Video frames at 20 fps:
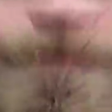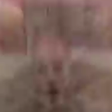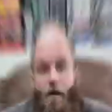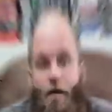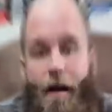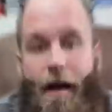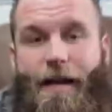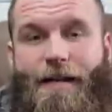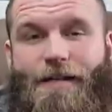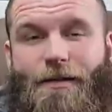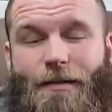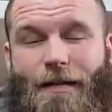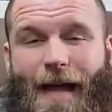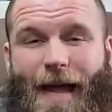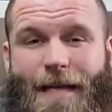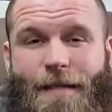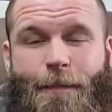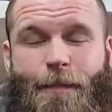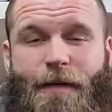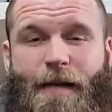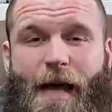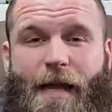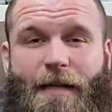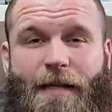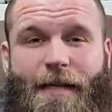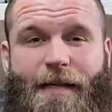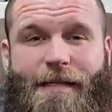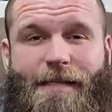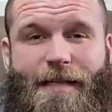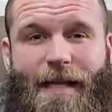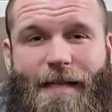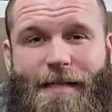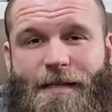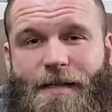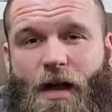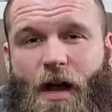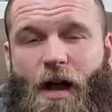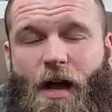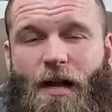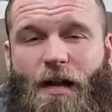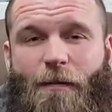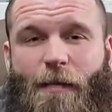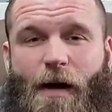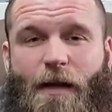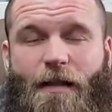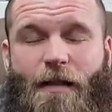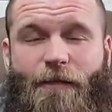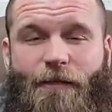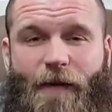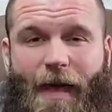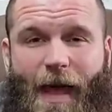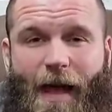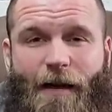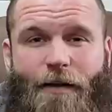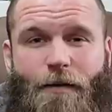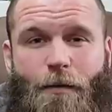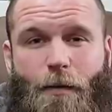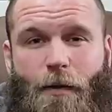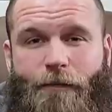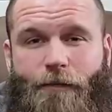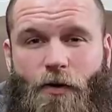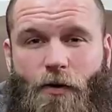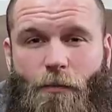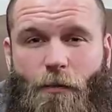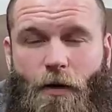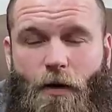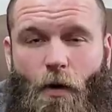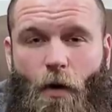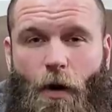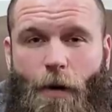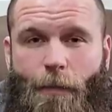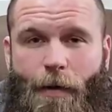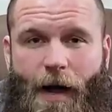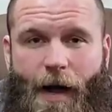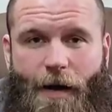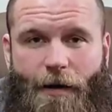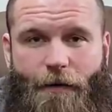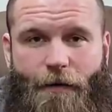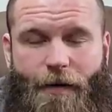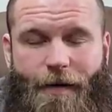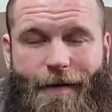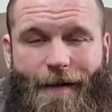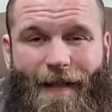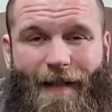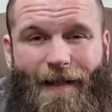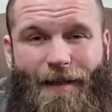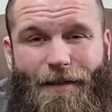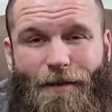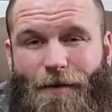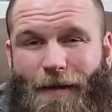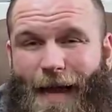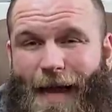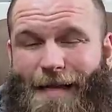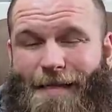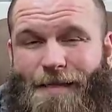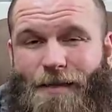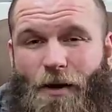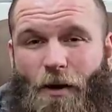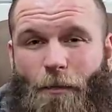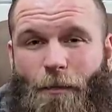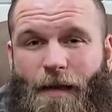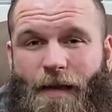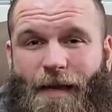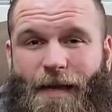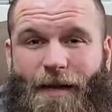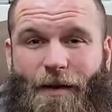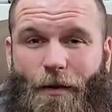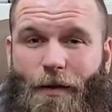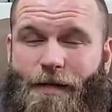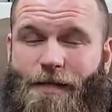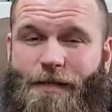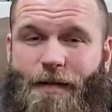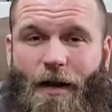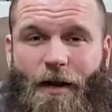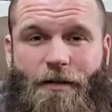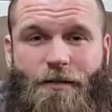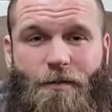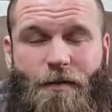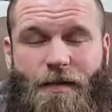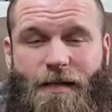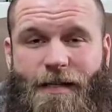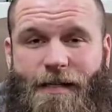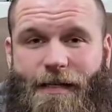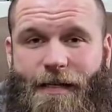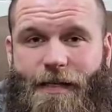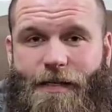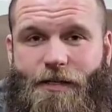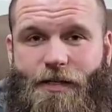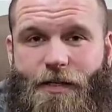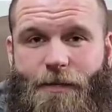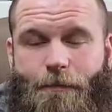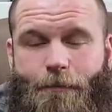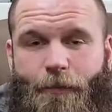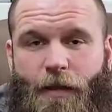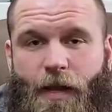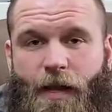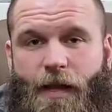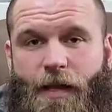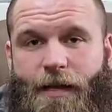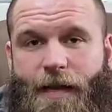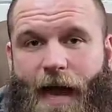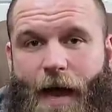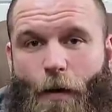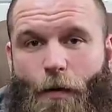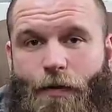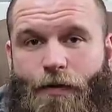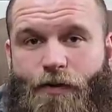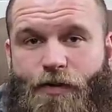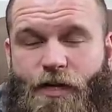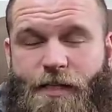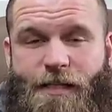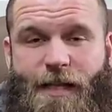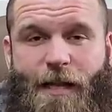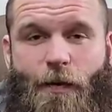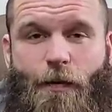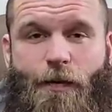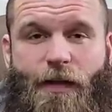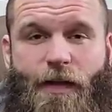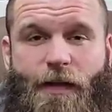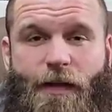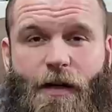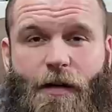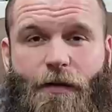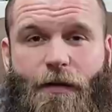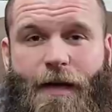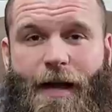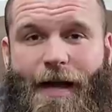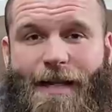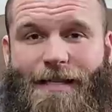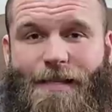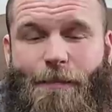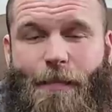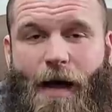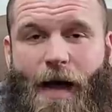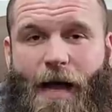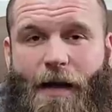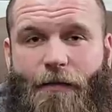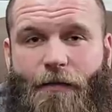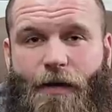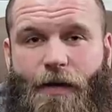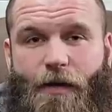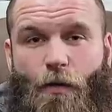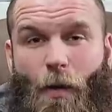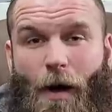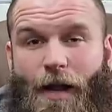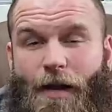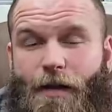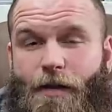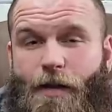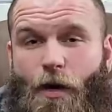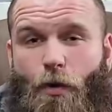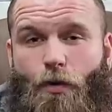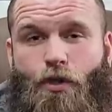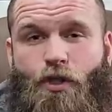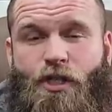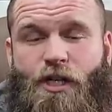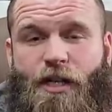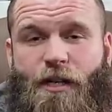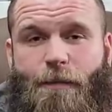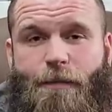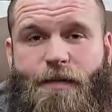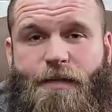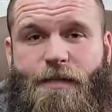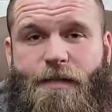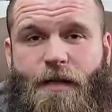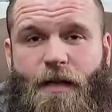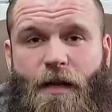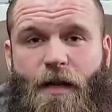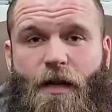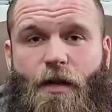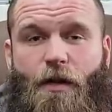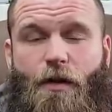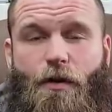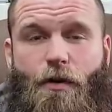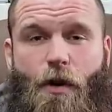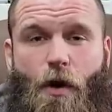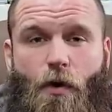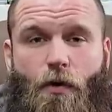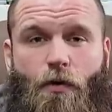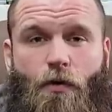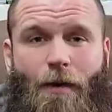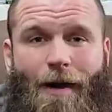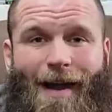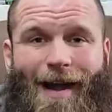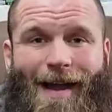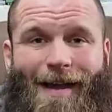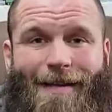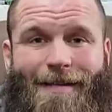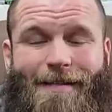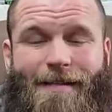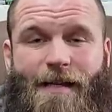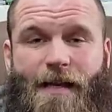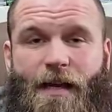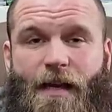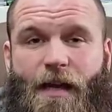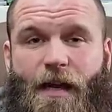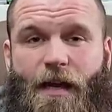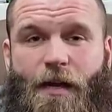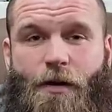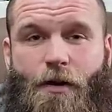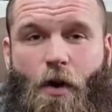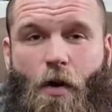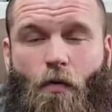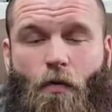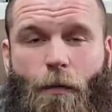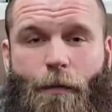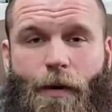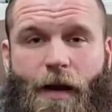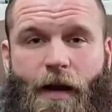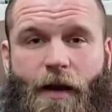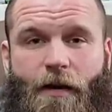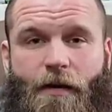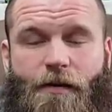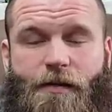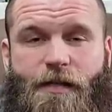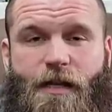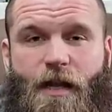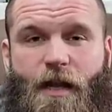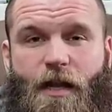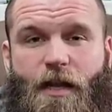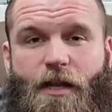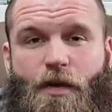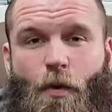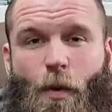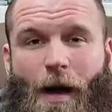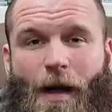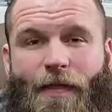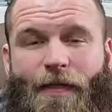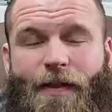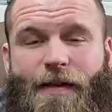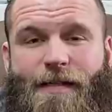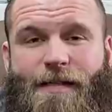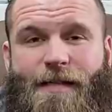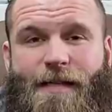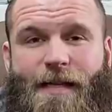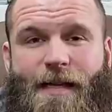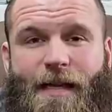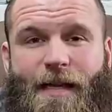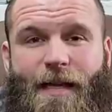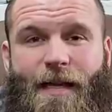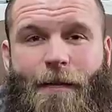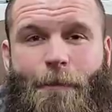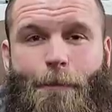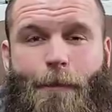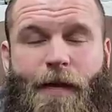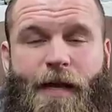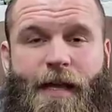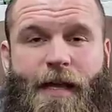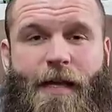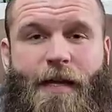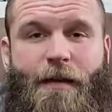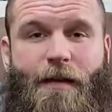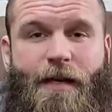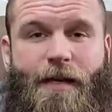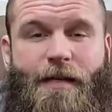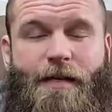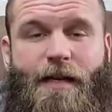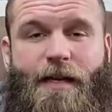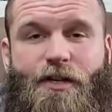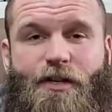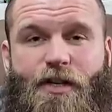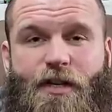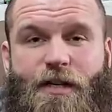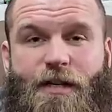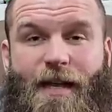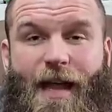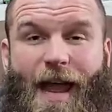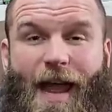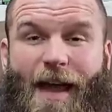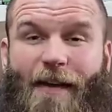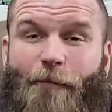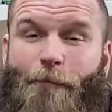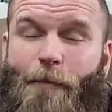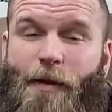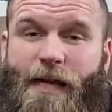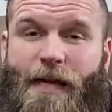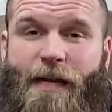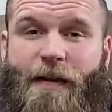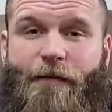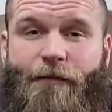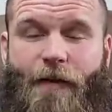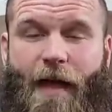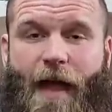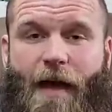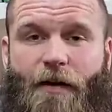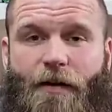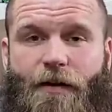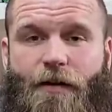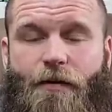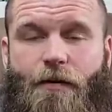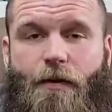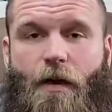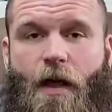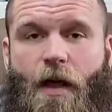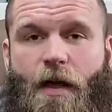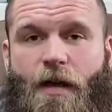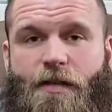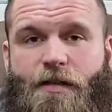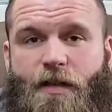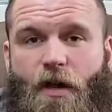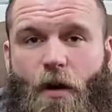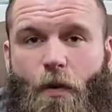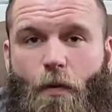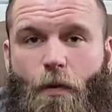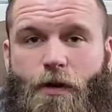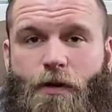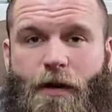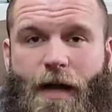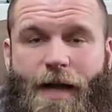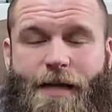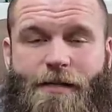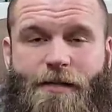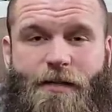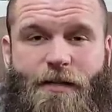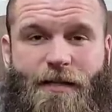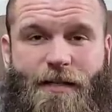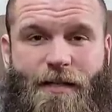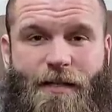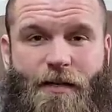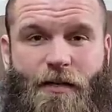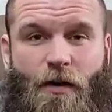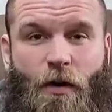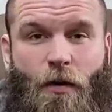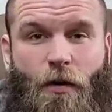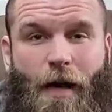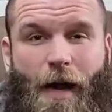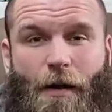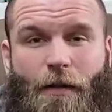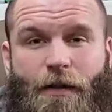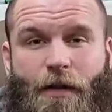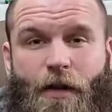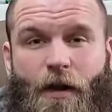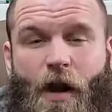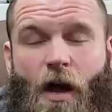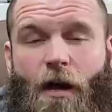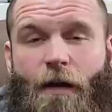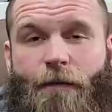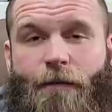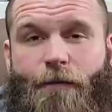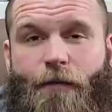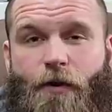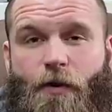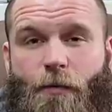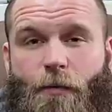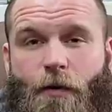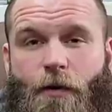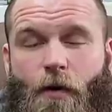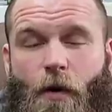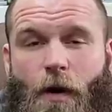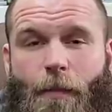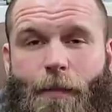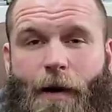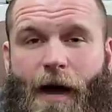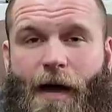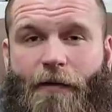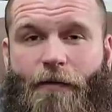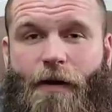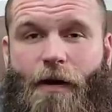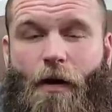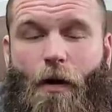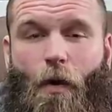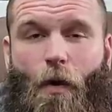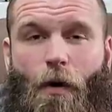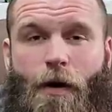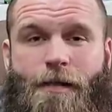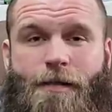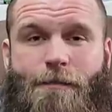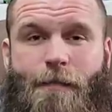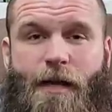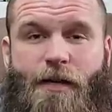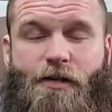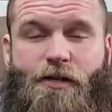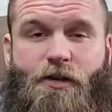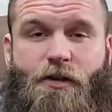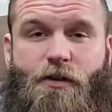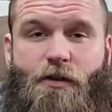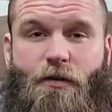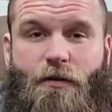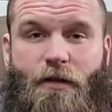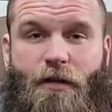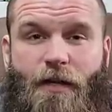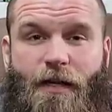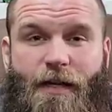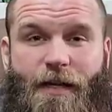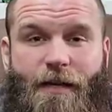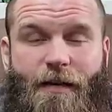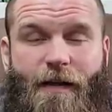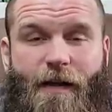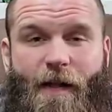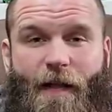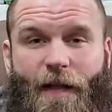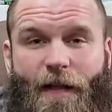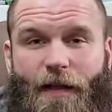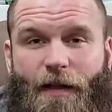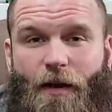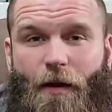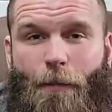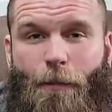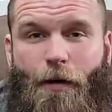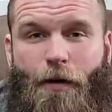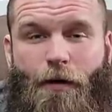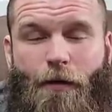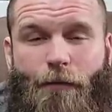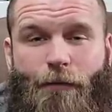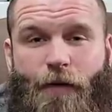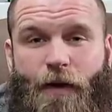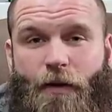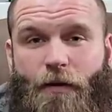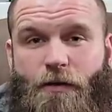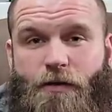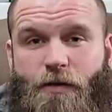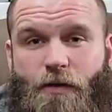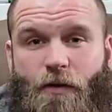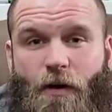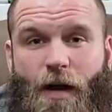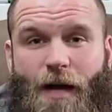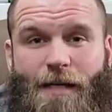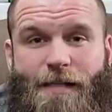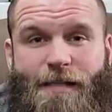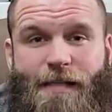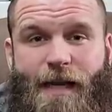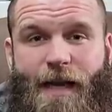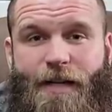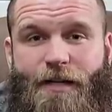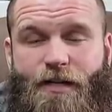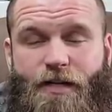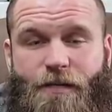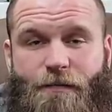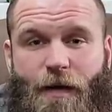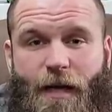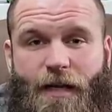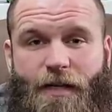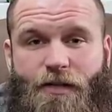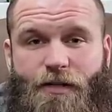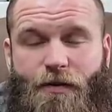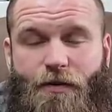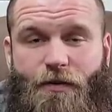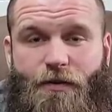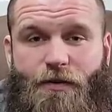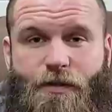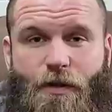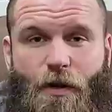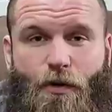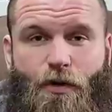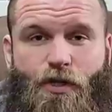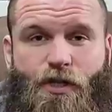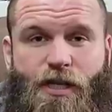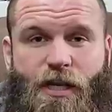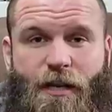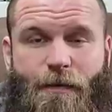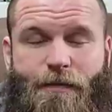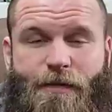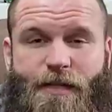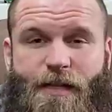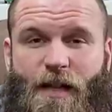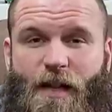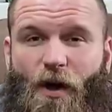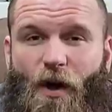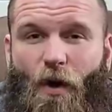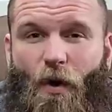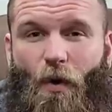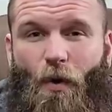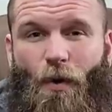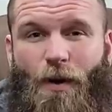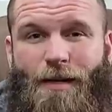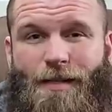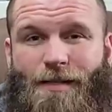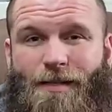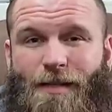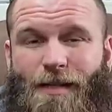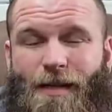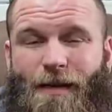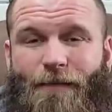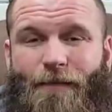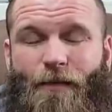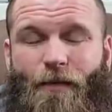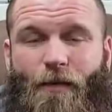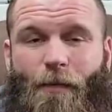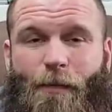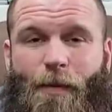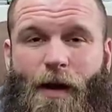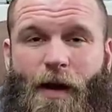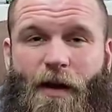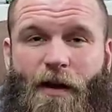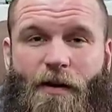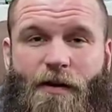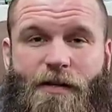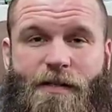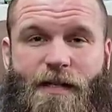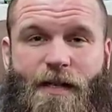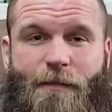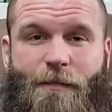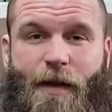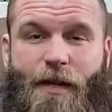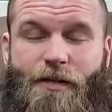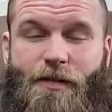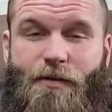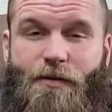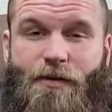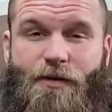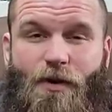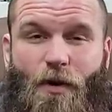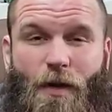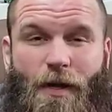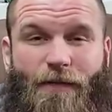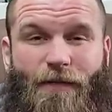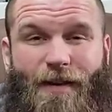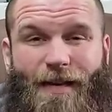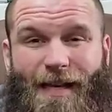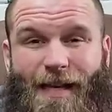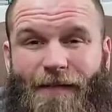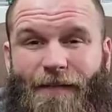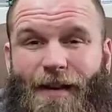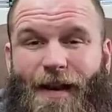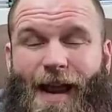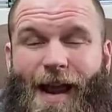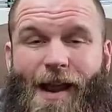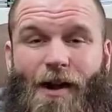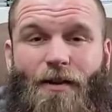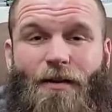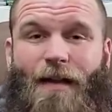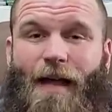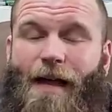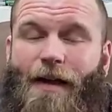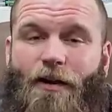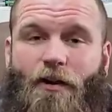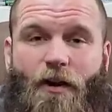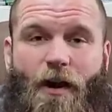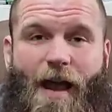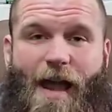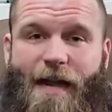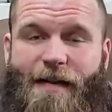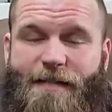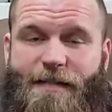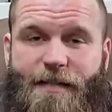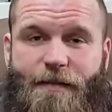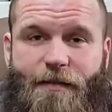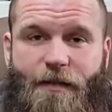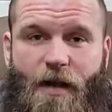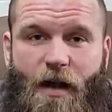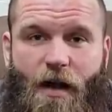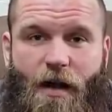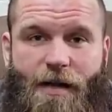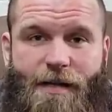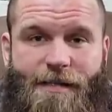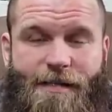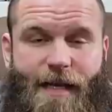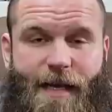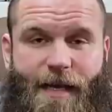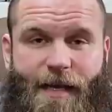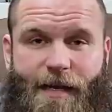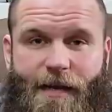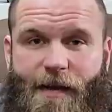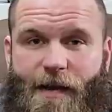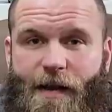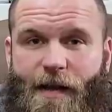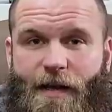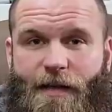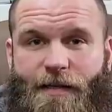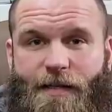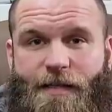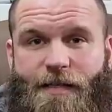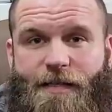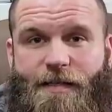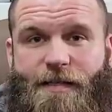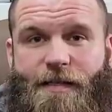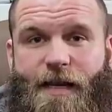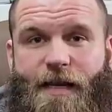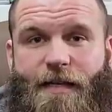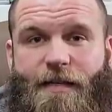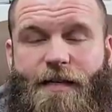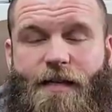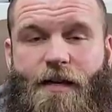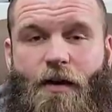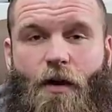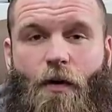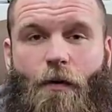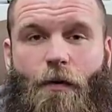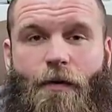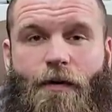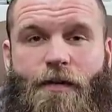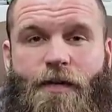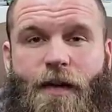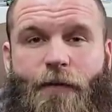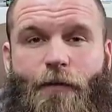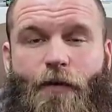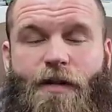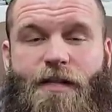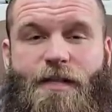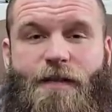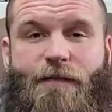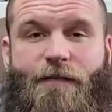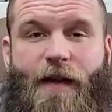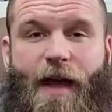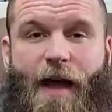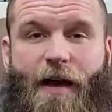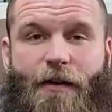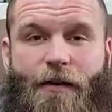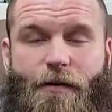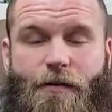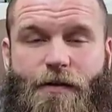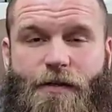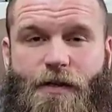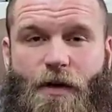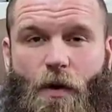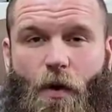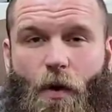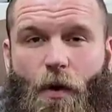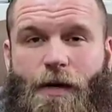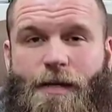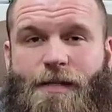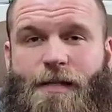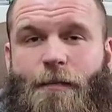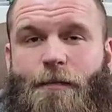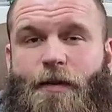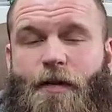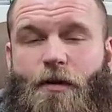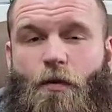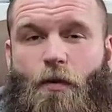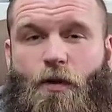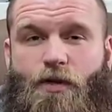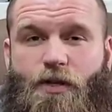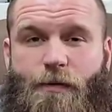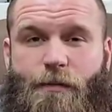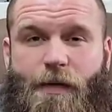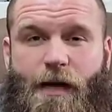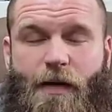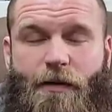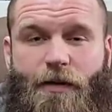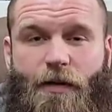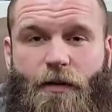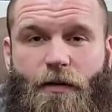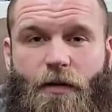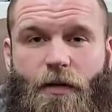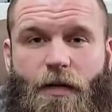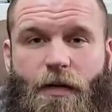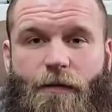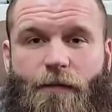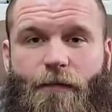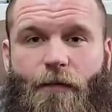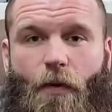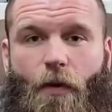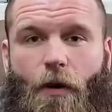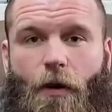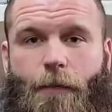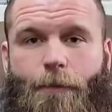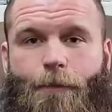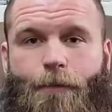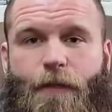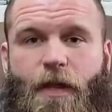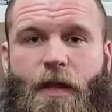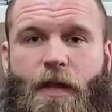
All right, so last but not least, let's talk about the value of your McCoy pottery. You guys know me, it always starts with condition. Now, with, just like with any other kinds of pottery, you want no chips, no cracks, and no repairs. You want this thing in peak condition to have peak value. So when you guys are, you know, out there hunting for your McCoy pottery, always make sure you're looking you know, putting your fingers across the edges, making sure no chips, always looking for repairs and make sure there's no even, even hairline cracks can cause a distinct, you know, difference in value. So always something you should be out there looking for.